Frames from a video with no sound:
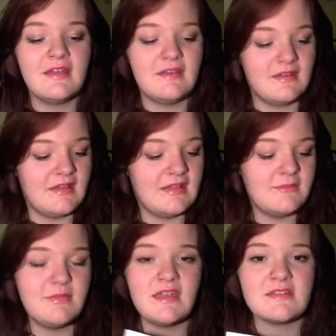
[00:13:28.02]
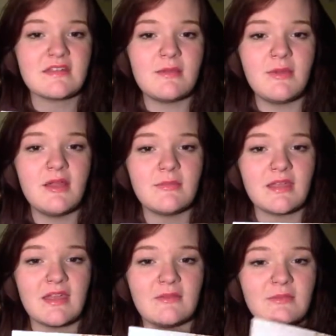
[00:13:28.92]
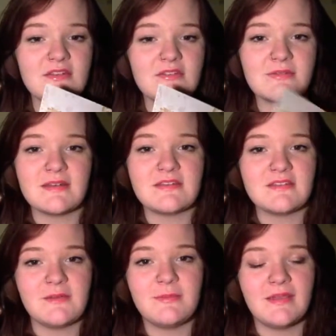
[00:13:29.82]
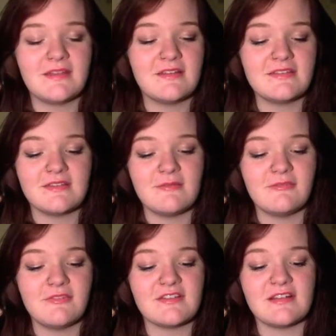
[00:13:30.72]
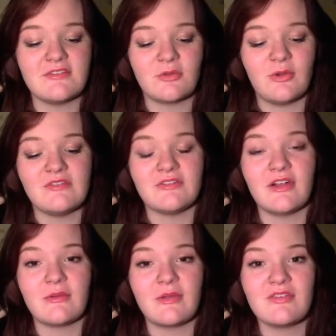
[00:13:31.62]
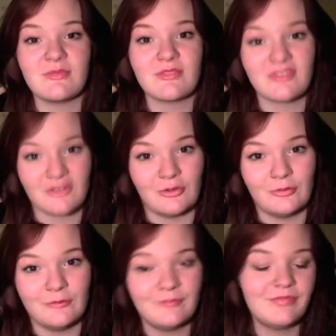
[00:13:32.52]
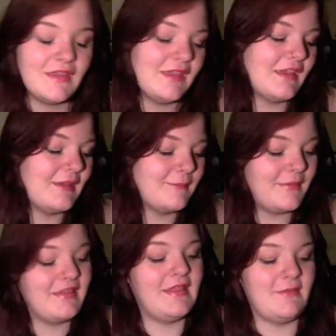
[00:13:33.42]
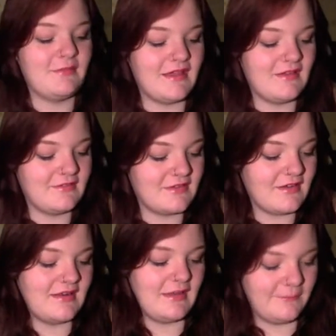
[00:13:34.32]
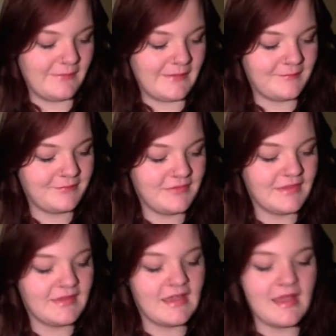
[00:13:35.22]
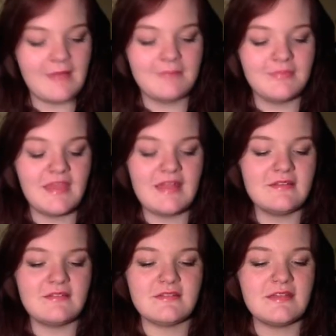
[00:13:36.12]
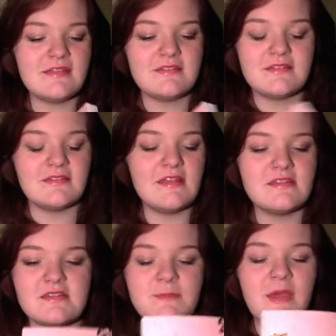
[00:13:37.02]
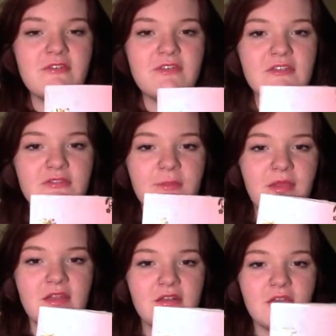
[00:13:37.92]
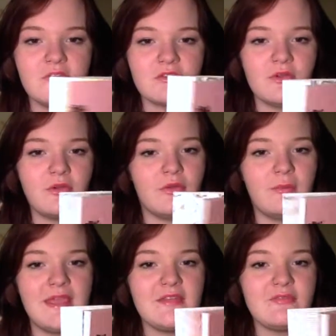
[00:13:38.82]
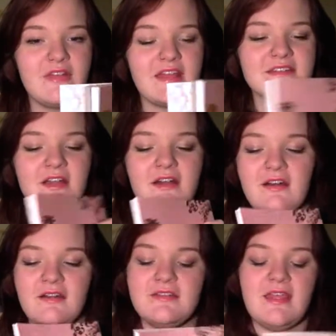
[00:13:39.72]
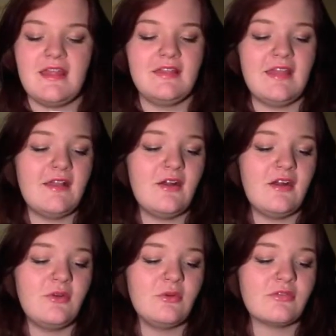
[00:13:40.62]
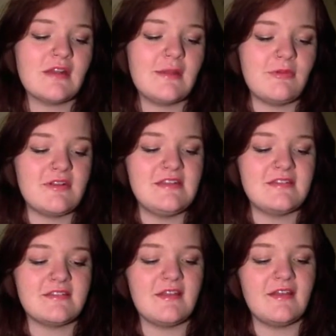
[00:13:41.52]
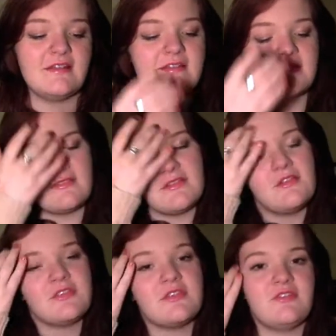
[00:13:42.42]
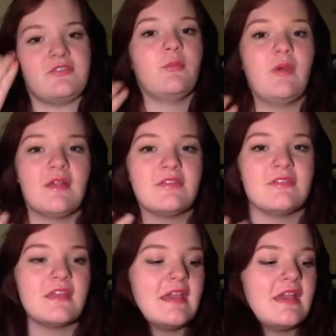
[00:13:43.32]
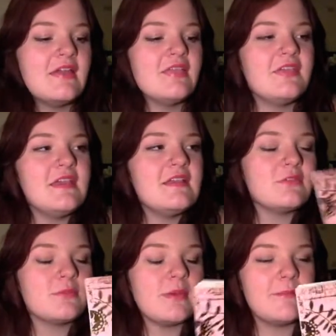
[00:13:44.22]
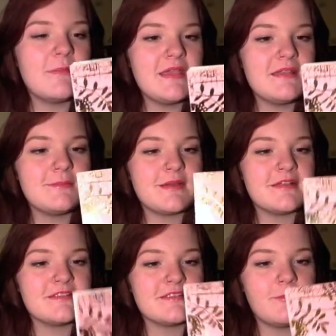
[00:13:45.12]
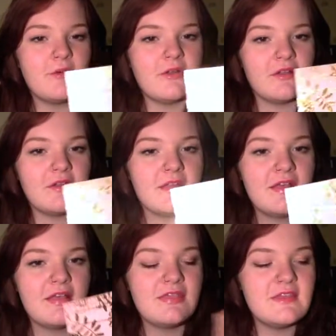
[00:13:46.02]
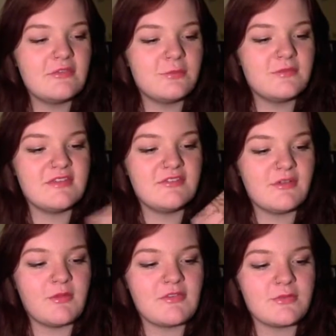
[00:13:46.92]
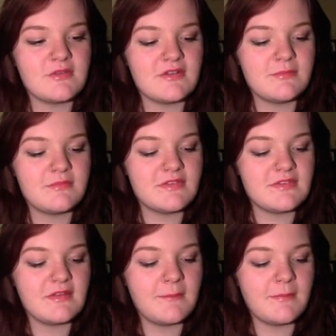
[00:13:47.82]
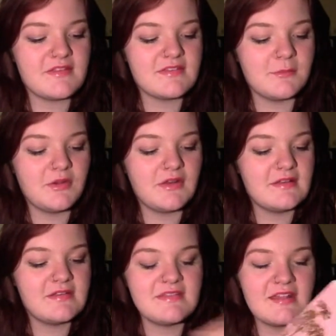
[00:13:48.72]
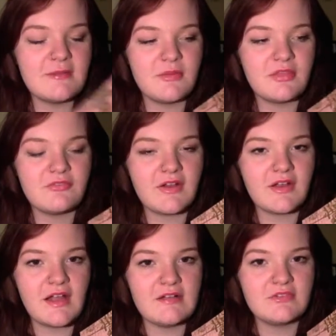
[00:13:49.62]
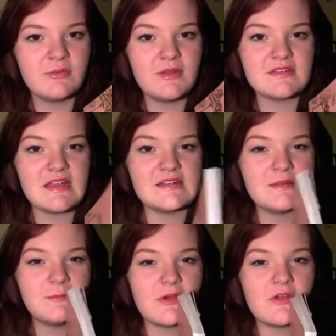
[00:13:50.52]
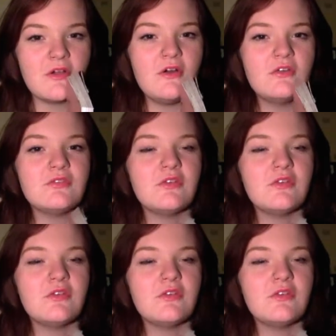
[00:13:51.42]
and then we get to come home again, which is really stupid because some of us live quite far away from school, but there we go, can't help it. And these are just perfect for putting notes on or making flashcards, and they are all really pretty designs. There's lots of different ones. These were made by someone. These specific ones were designed by someone. It said them on the front cover, which actually broke off.